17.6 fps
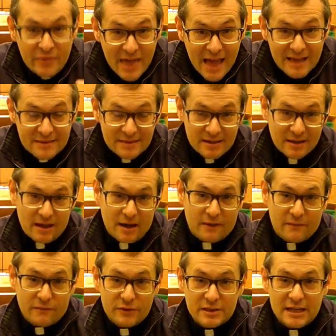That's the
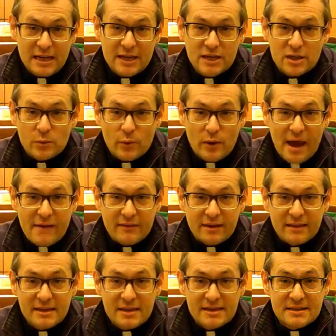conversation we're
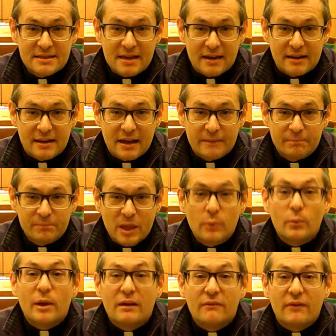having this Sunday,
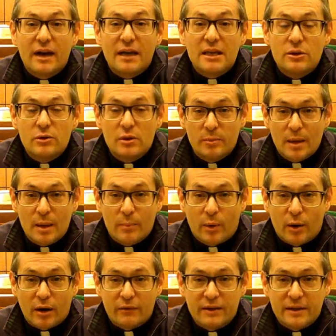and we invite you to be a
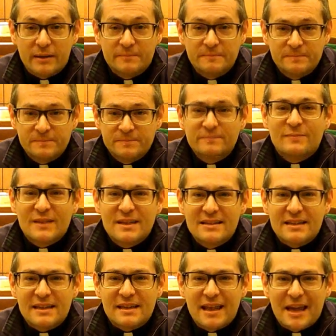part of it.
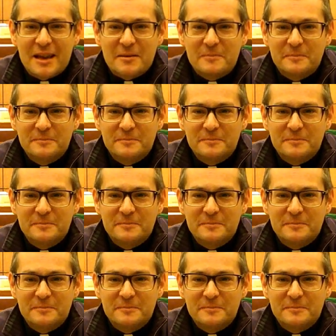See you then.